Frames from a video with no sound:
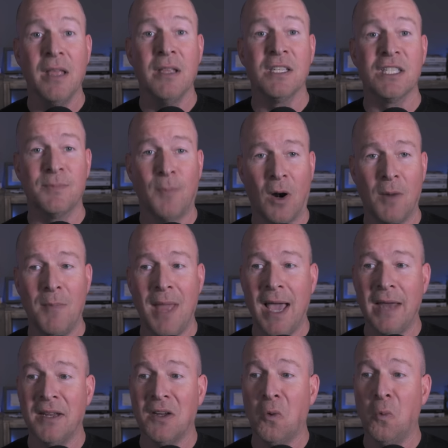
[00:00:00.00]

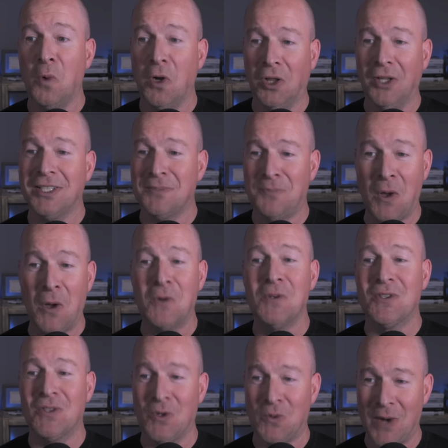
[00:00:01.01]
Smartmatic will
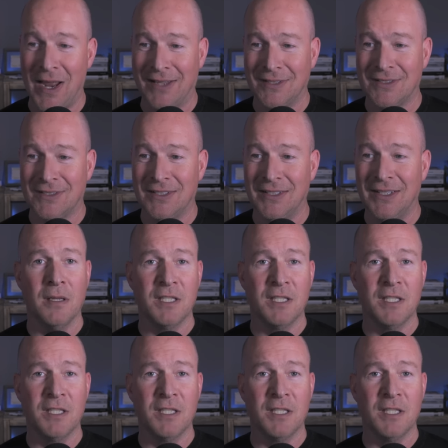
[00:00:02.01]
expose the rest.